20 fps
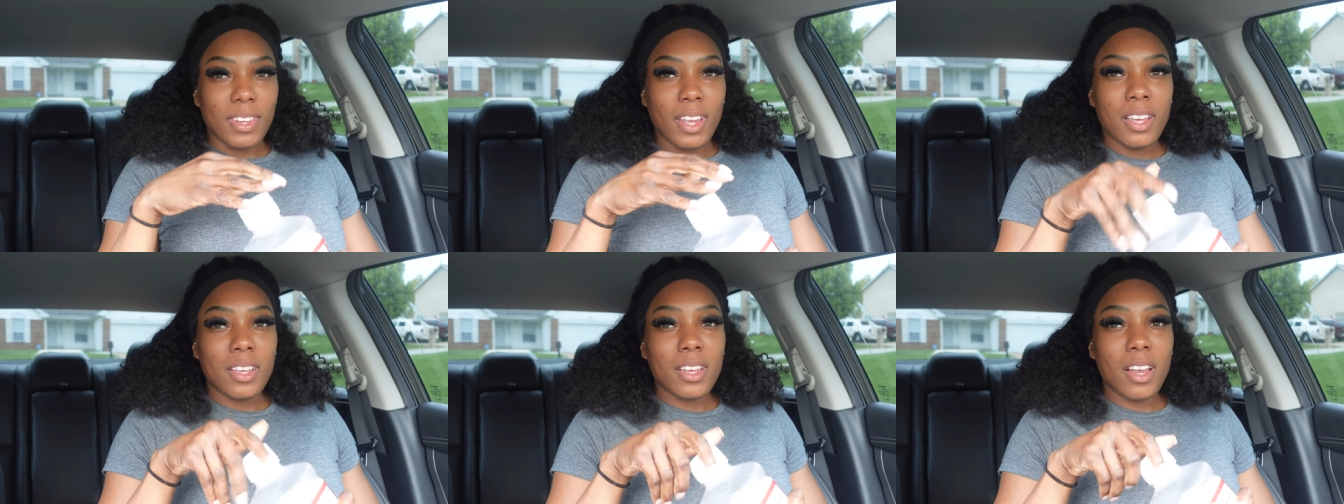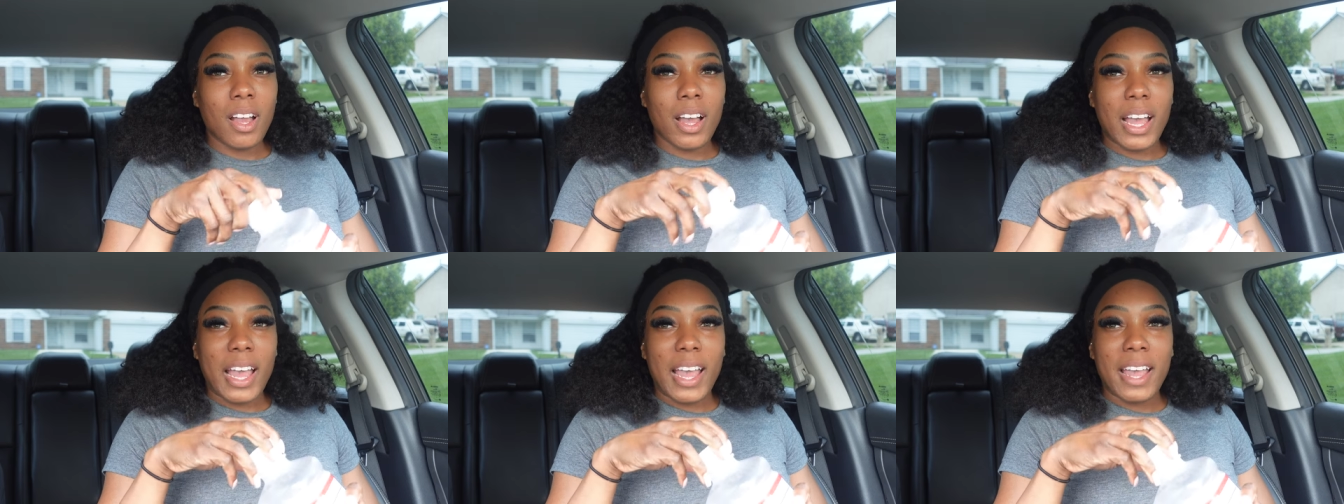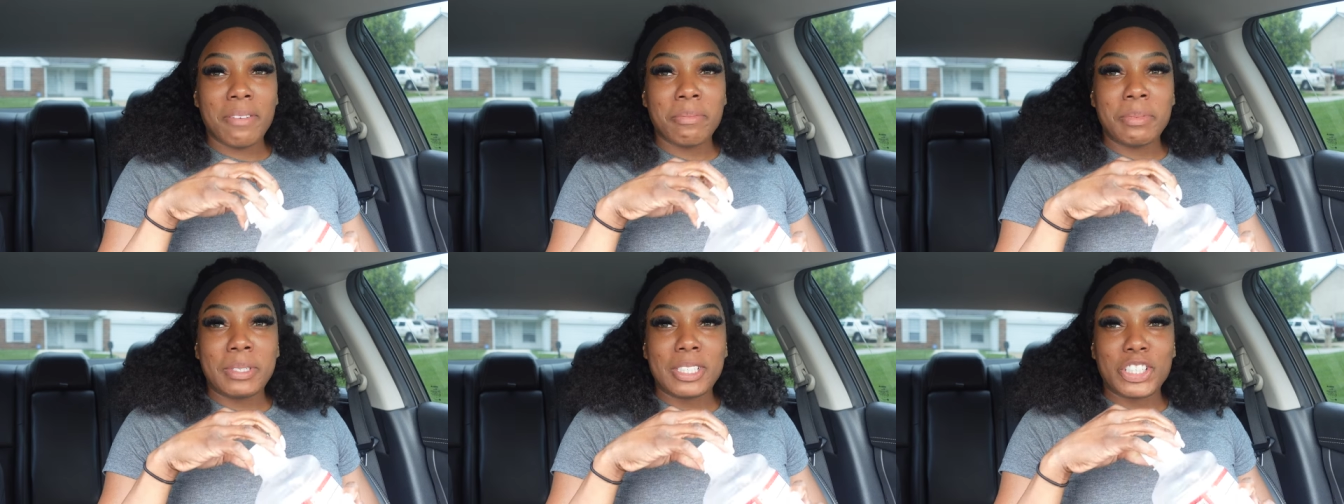Y'all, I
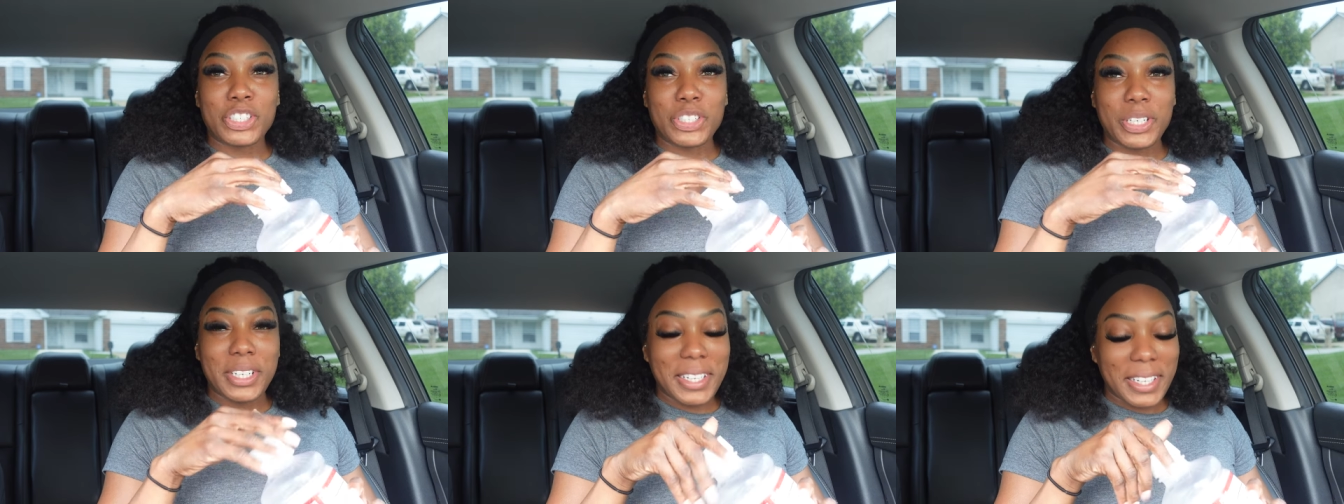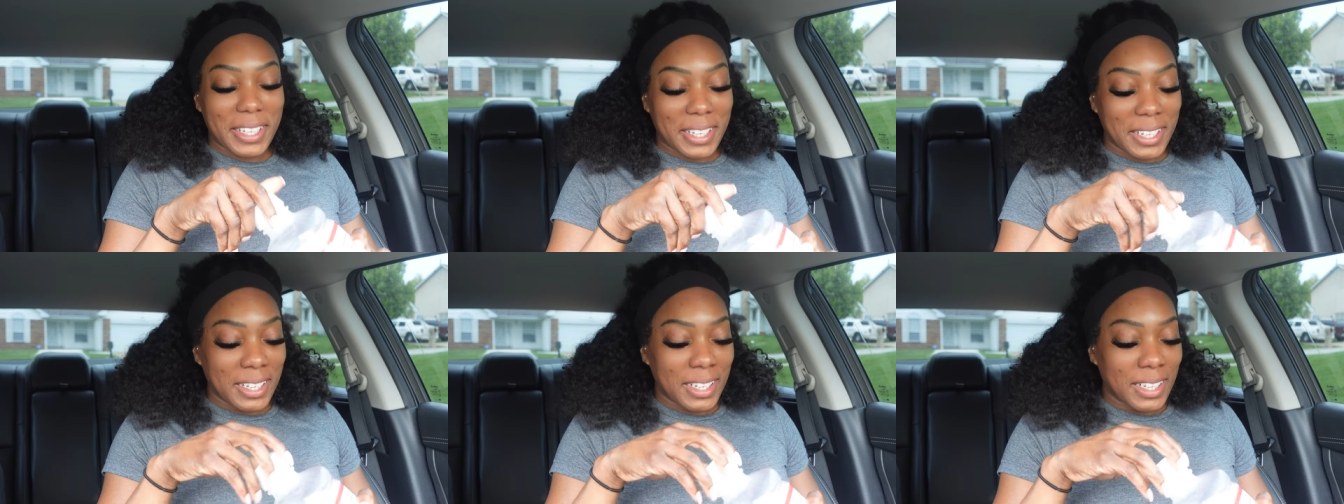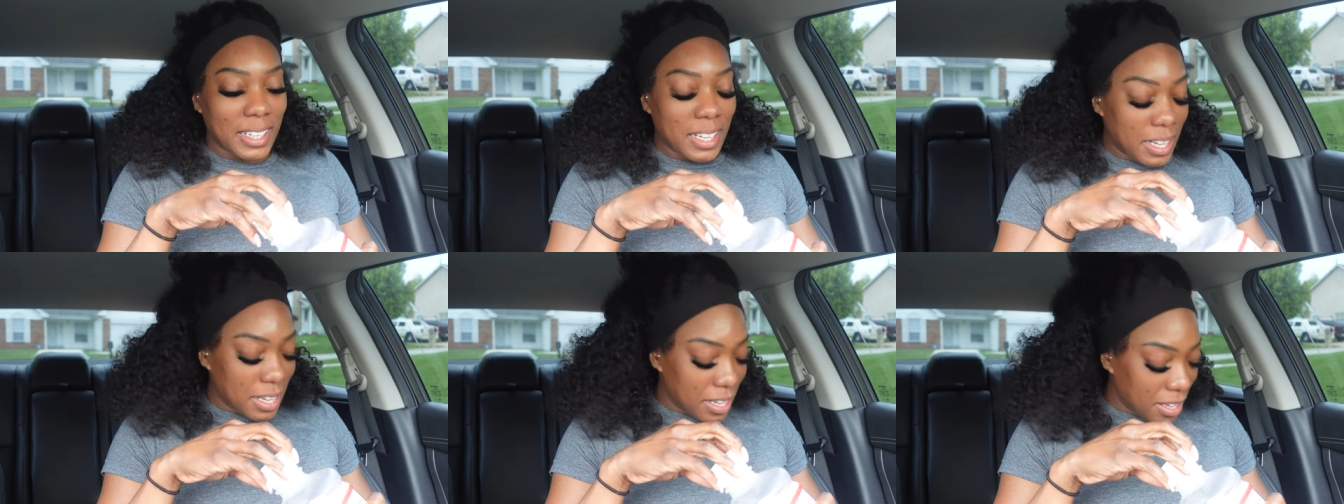have been
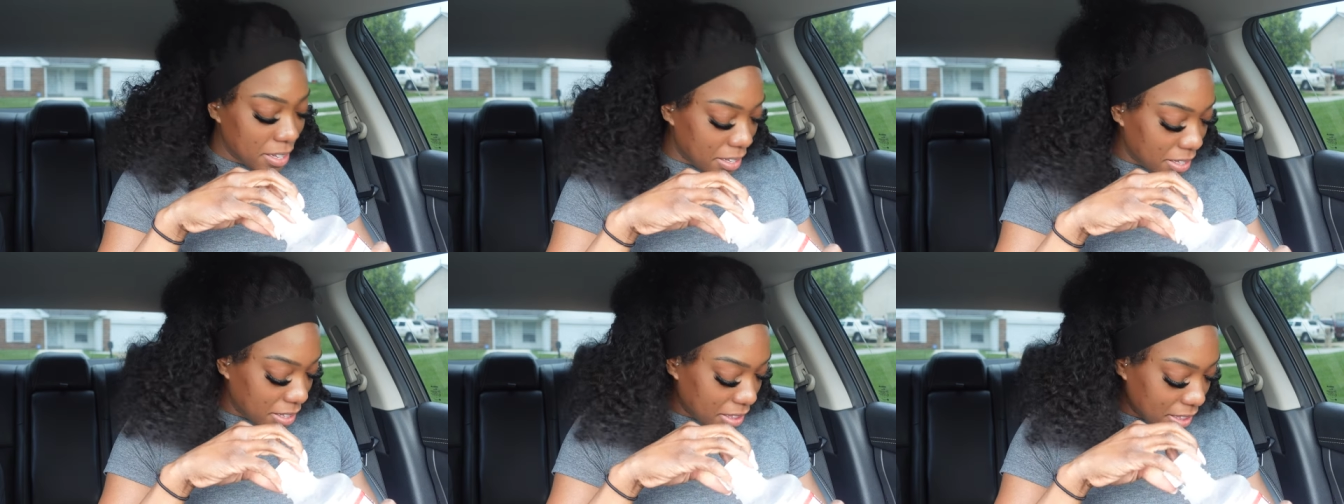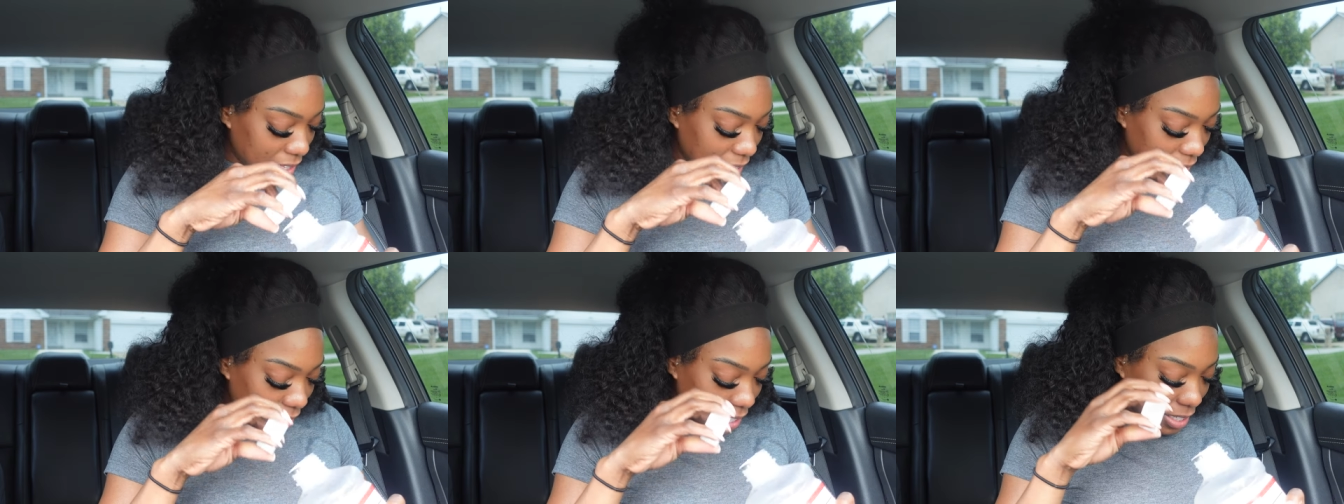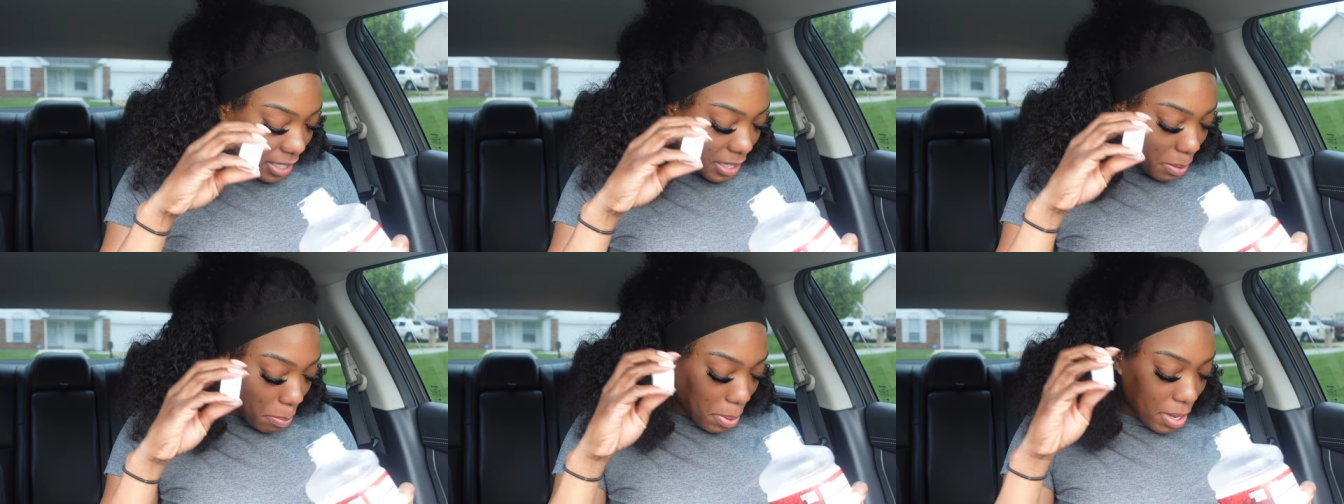drinking
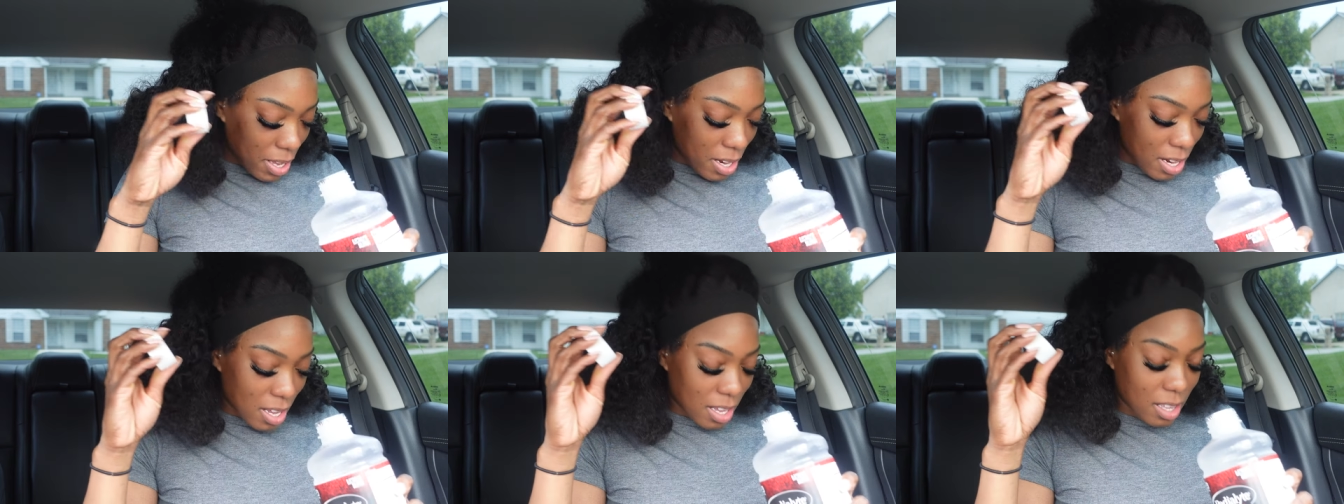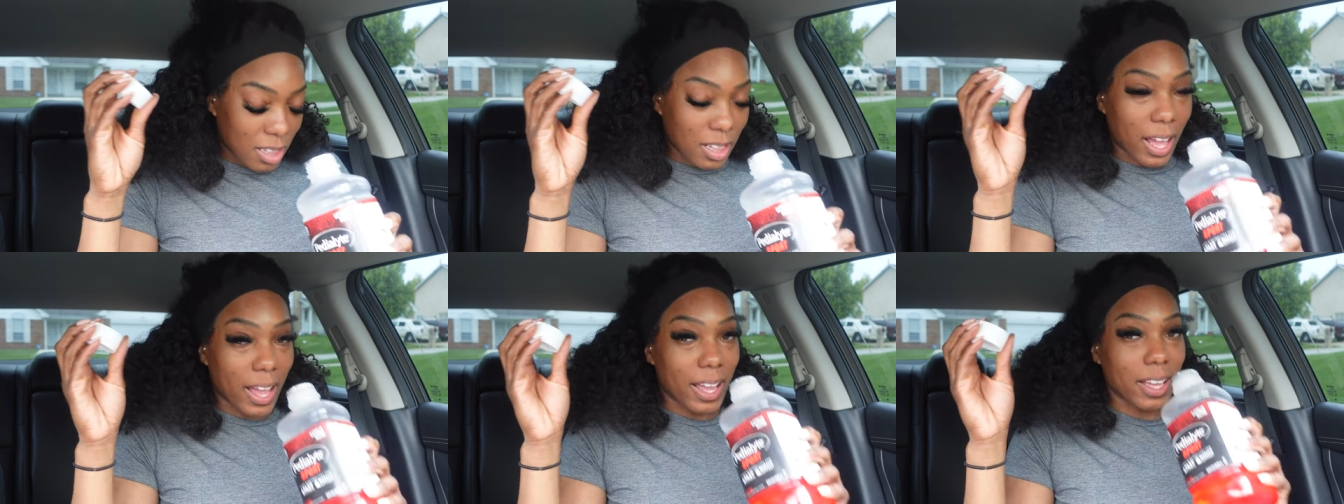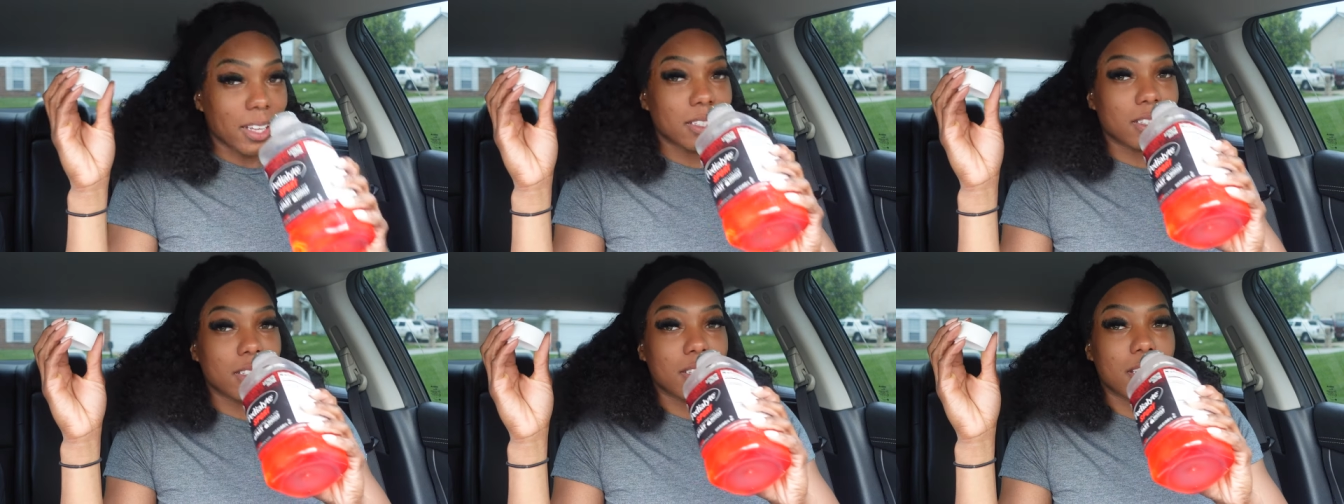this
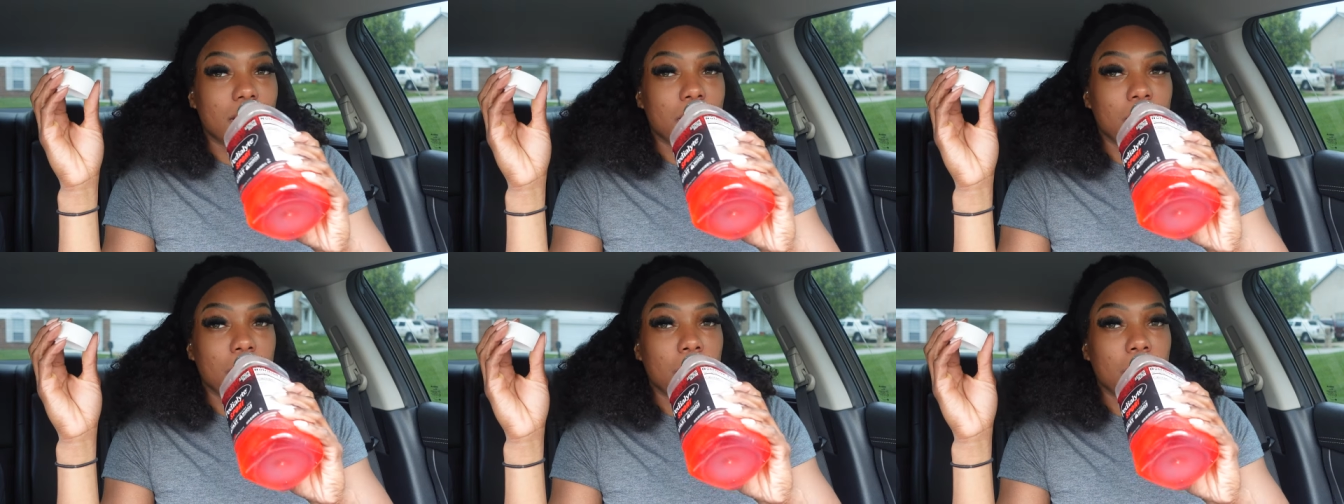Pedialyte.